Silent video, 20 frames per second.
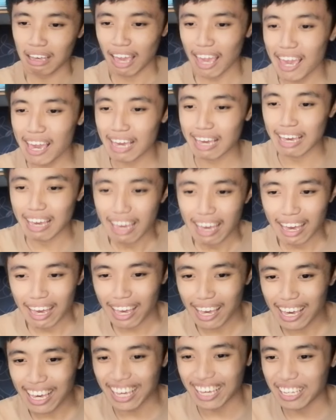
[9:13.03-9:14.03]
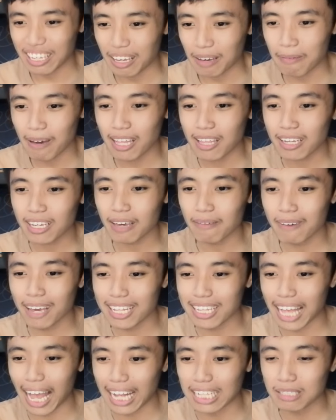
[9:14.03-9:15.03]
Hey! Hey, you better give me
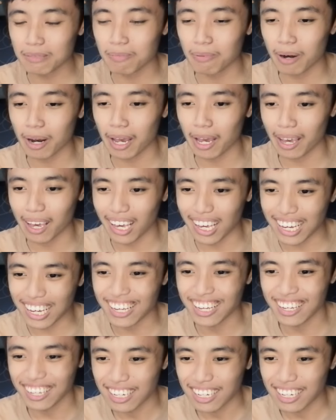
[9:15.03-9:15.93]
a dance break.